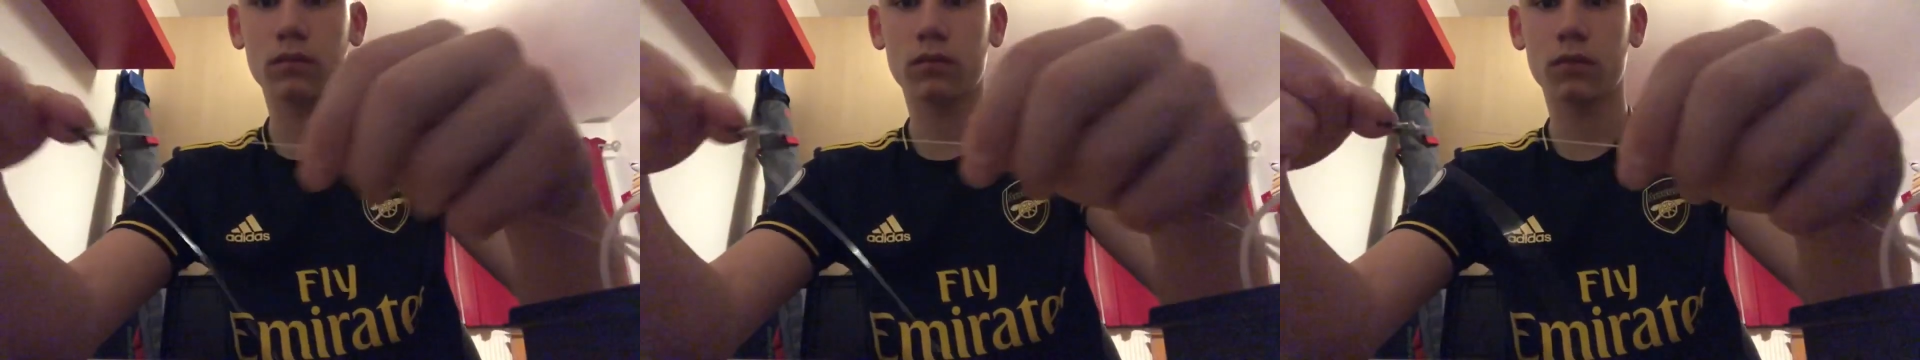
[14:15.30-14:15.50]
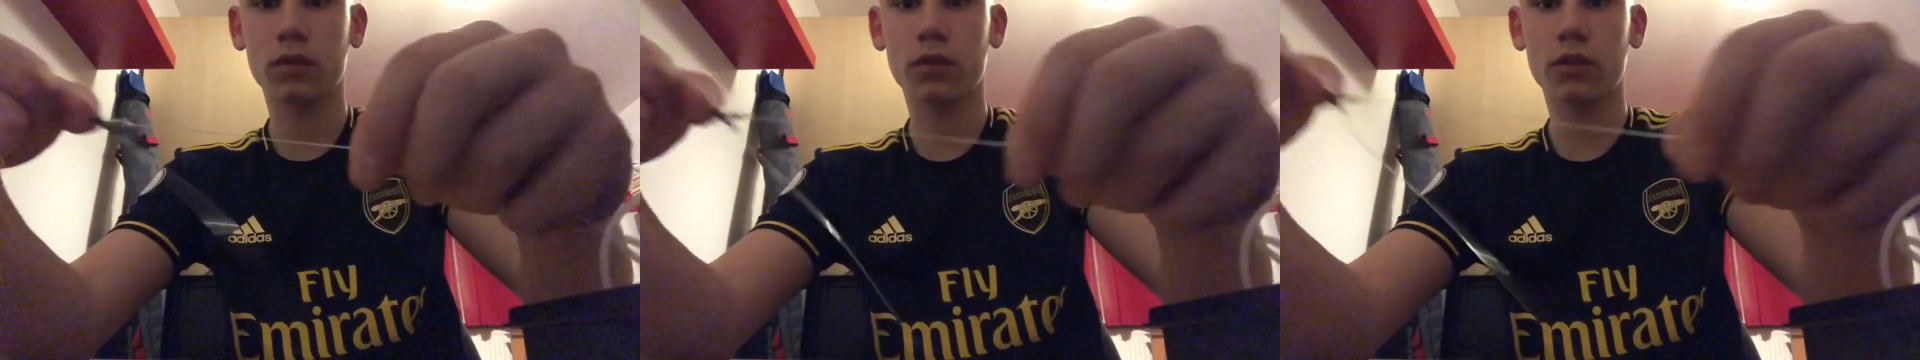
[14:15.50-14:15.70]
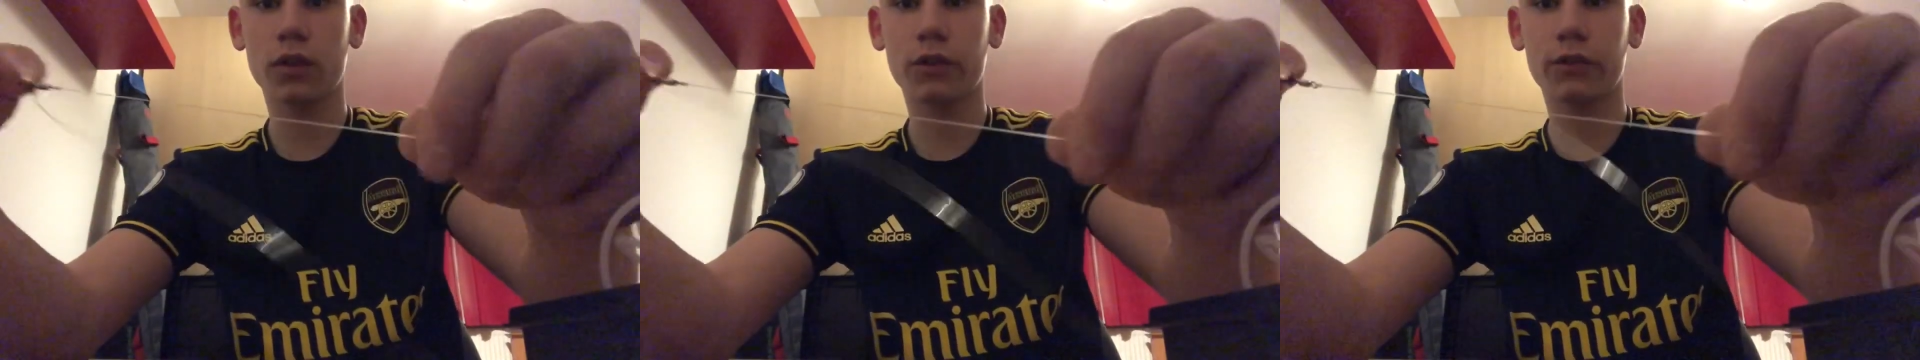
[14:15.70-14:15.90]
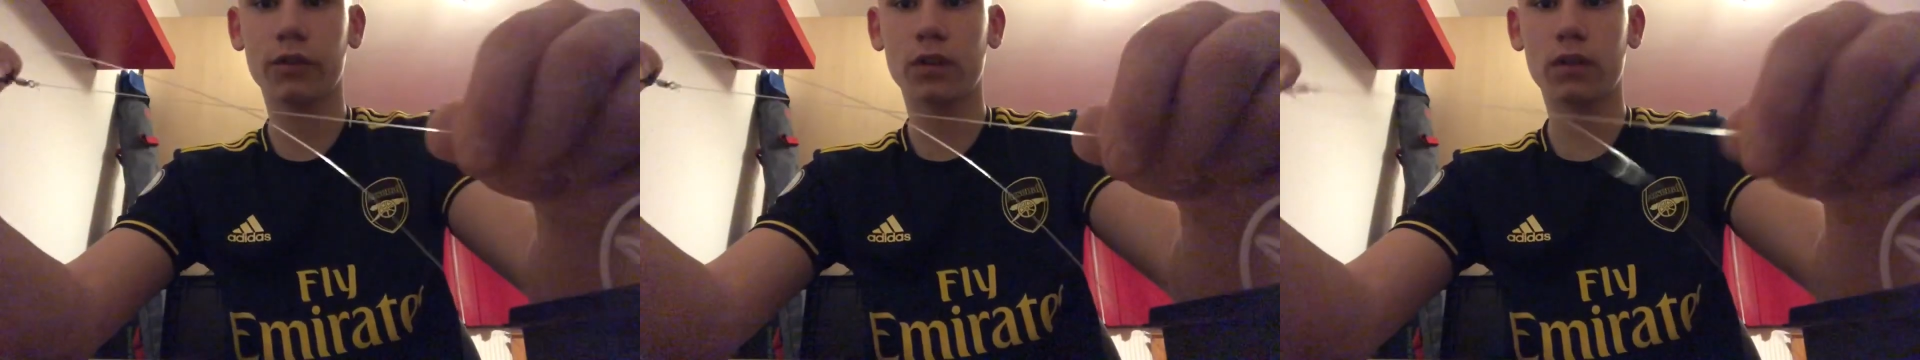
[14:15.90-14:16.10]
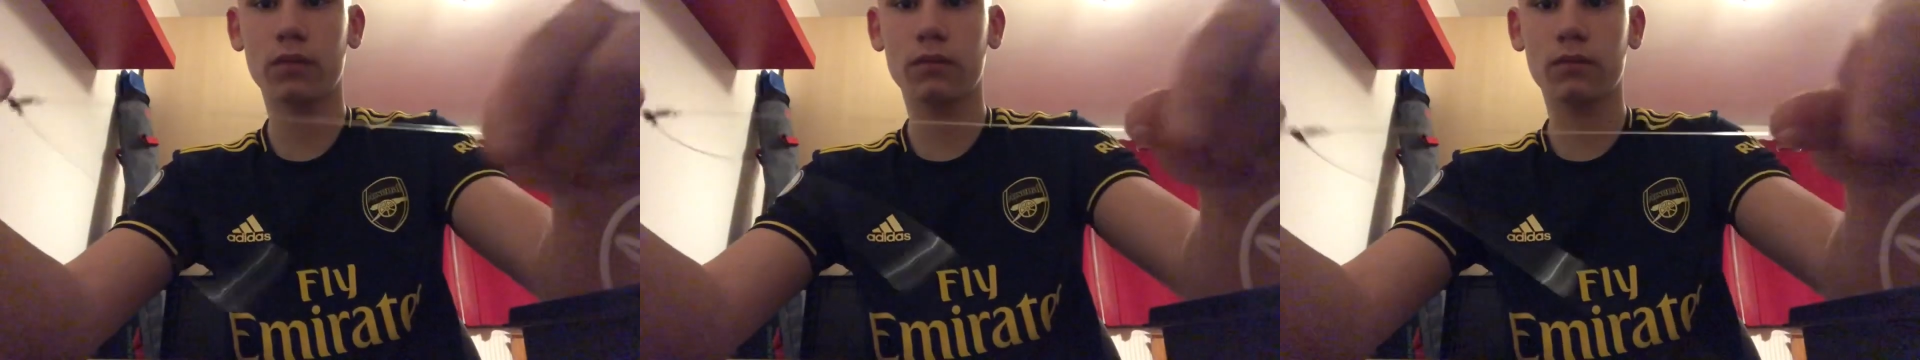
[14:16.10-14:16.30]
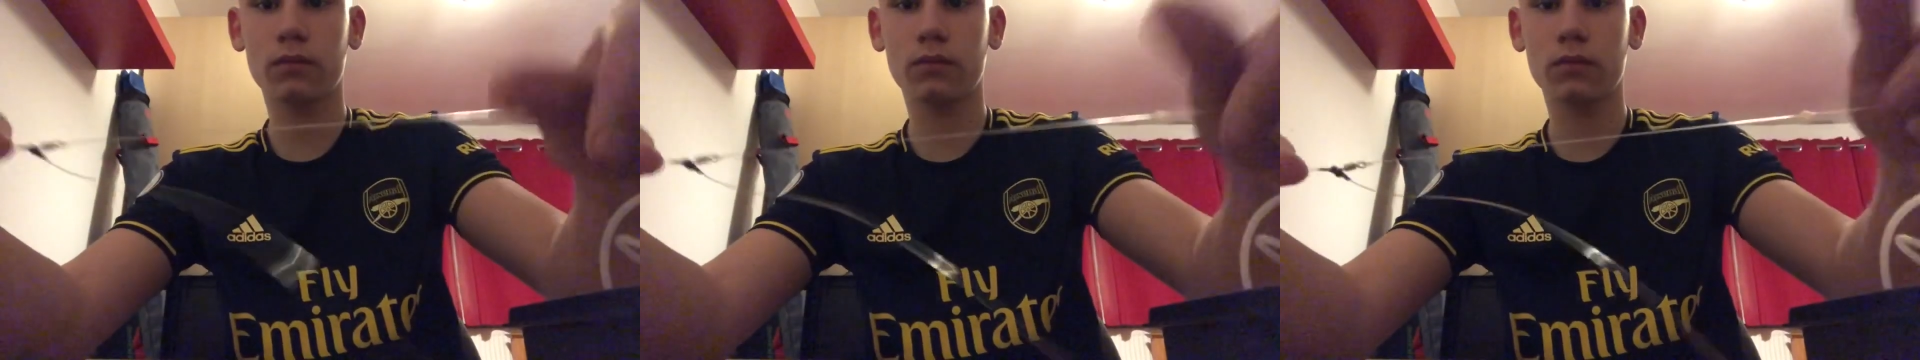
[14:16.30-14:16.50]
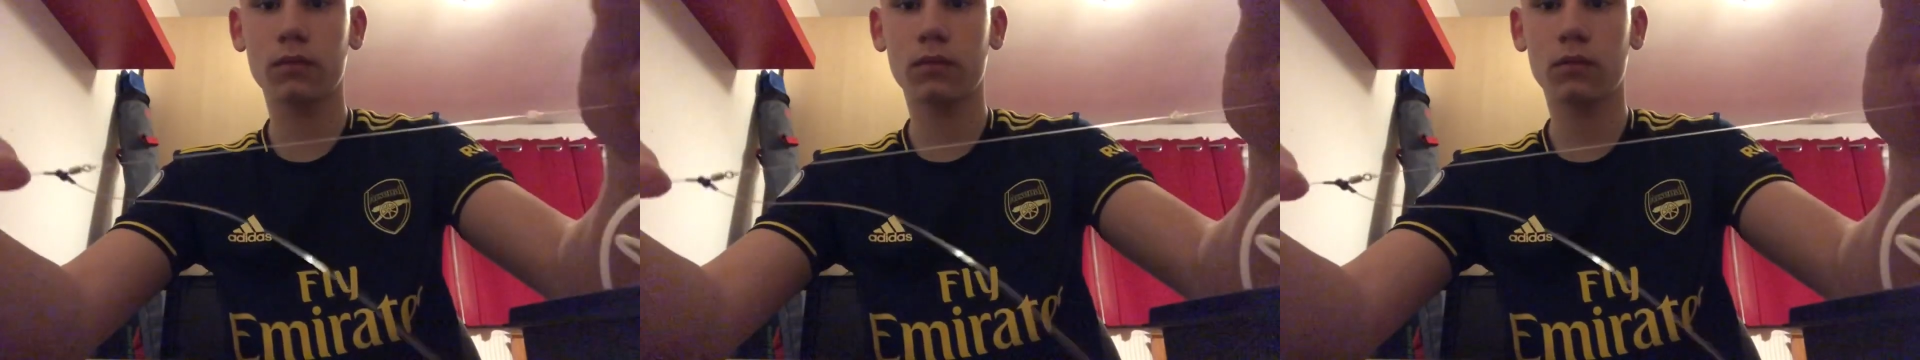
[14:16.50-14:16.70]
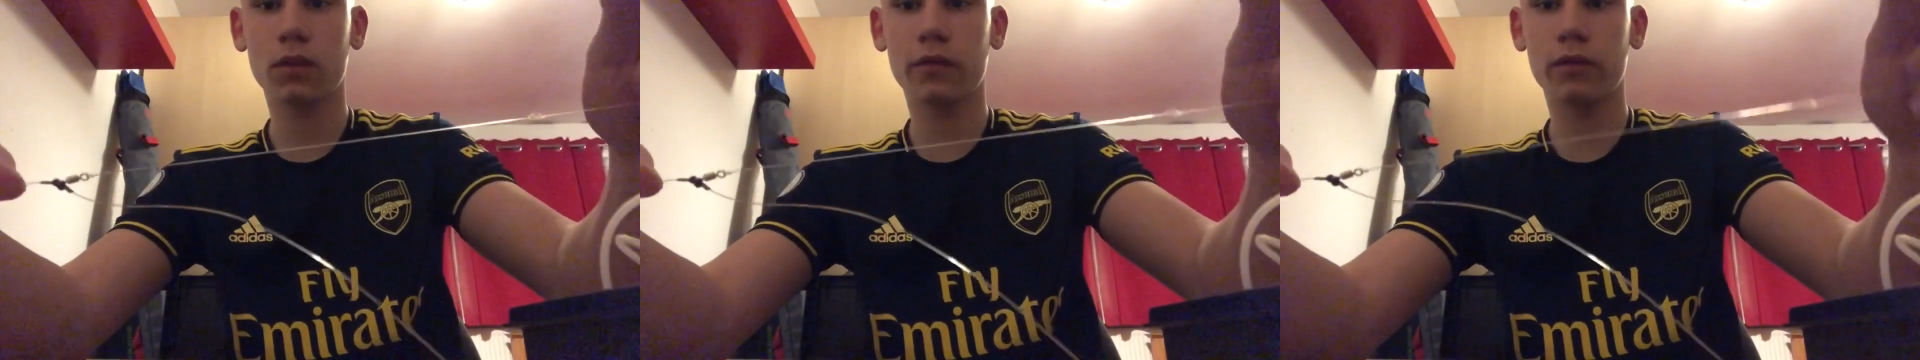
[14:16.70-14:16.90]
Adjust it
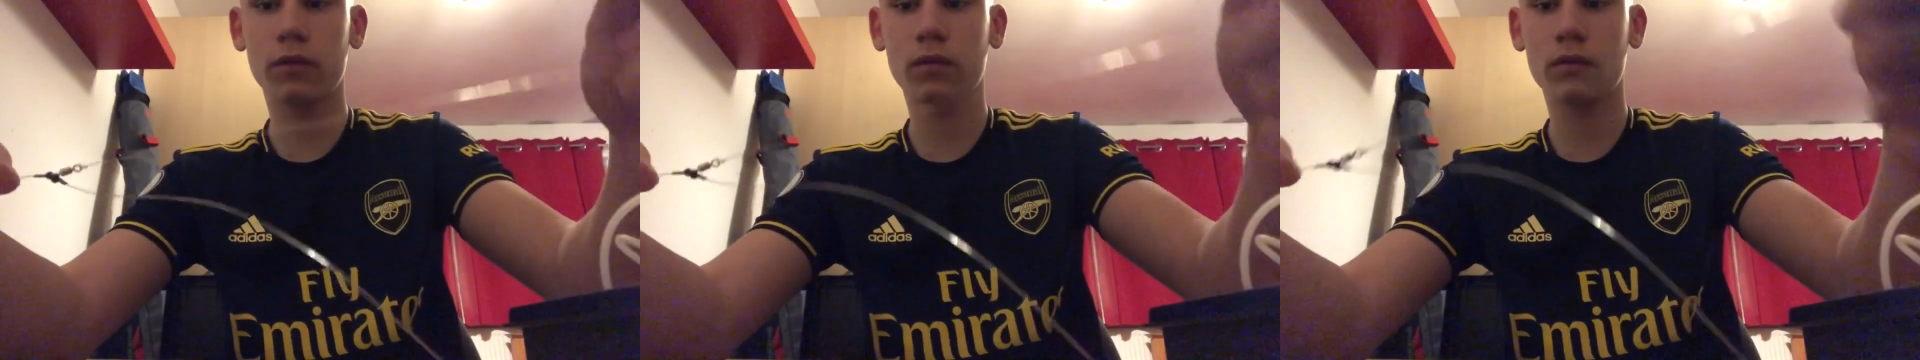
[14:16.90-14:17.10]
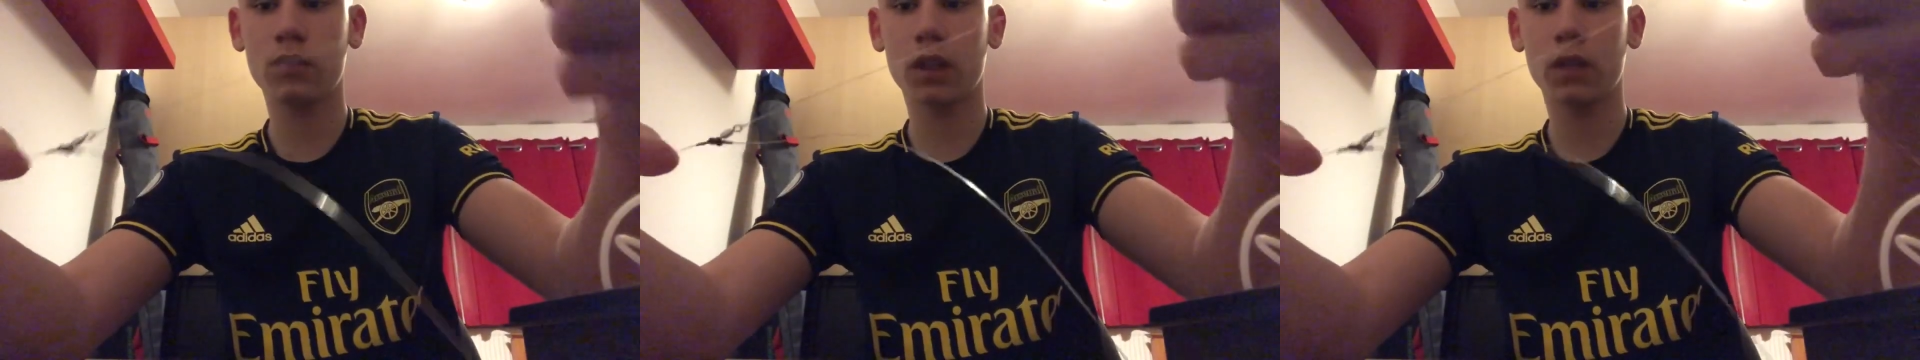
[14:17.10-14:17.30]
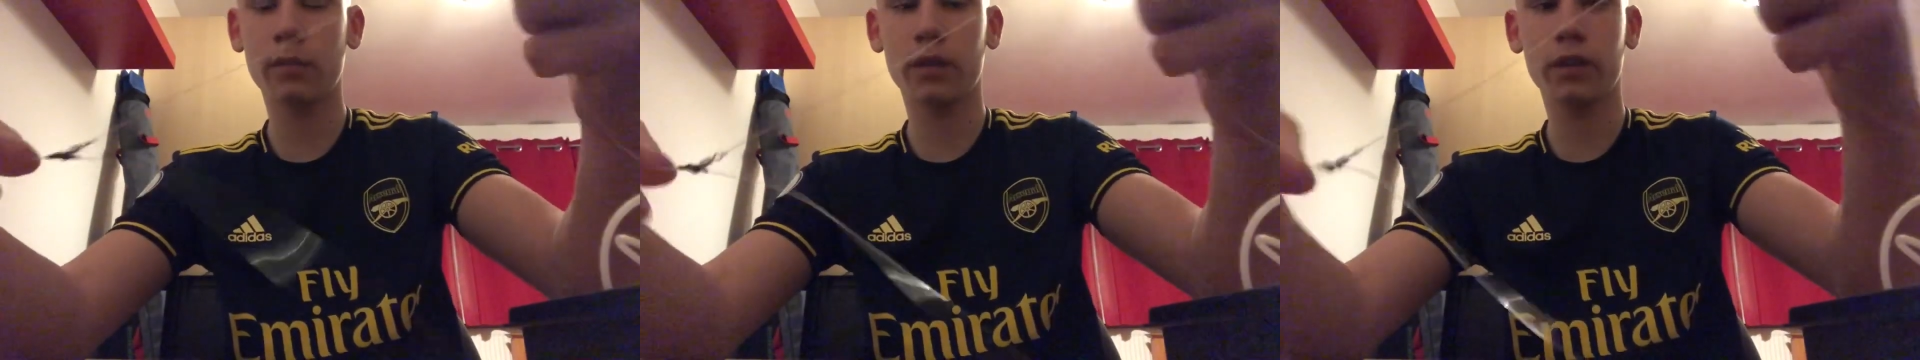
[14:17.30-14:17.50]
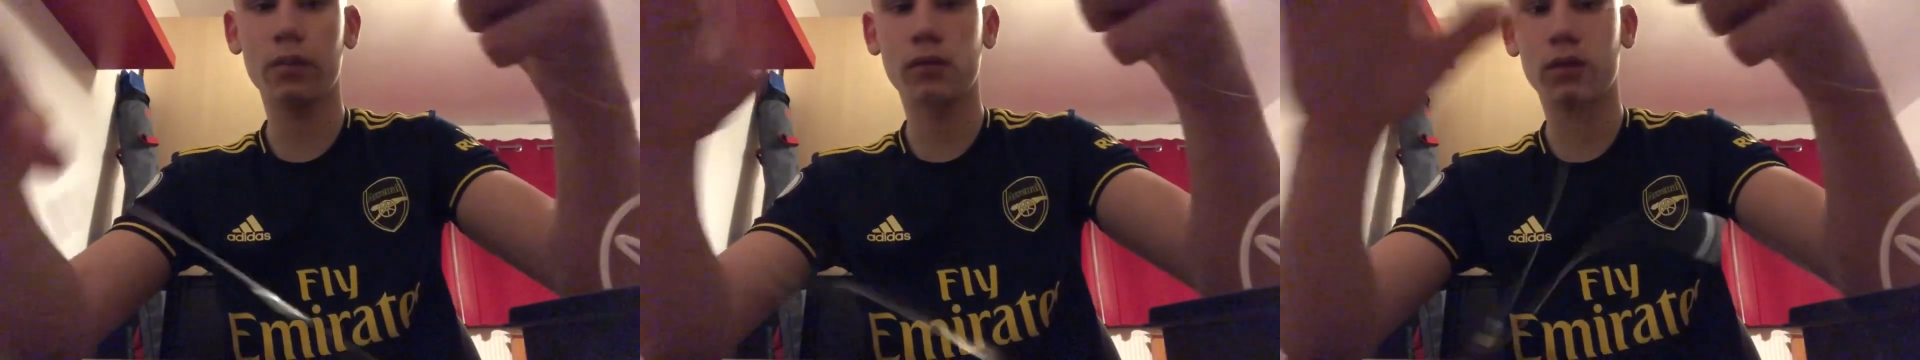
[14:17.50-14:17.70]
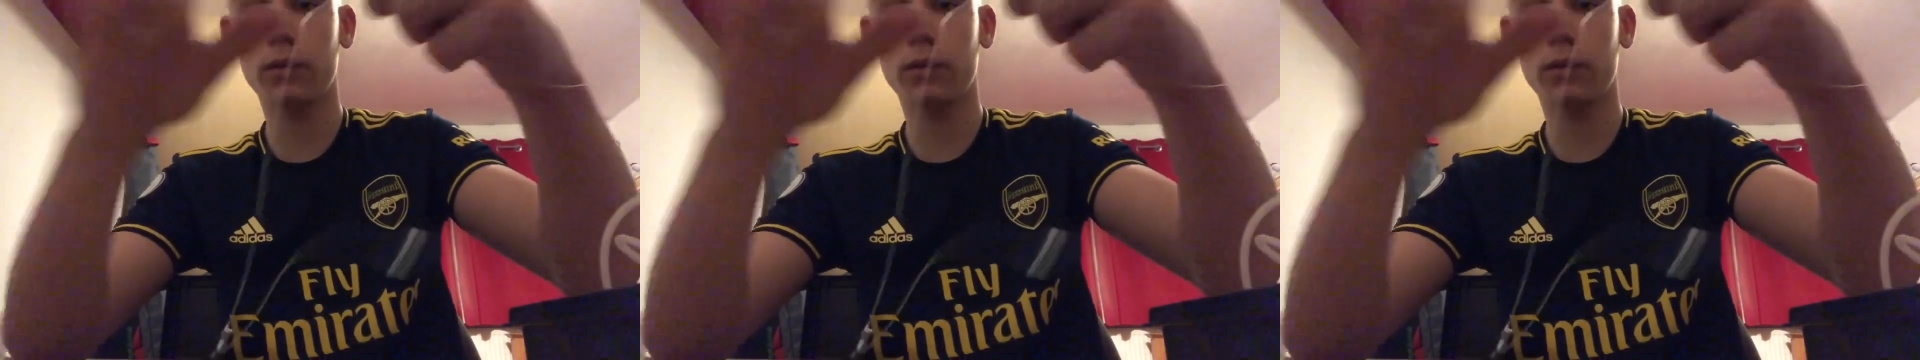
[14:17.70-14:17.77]
wherever you want, how big you want your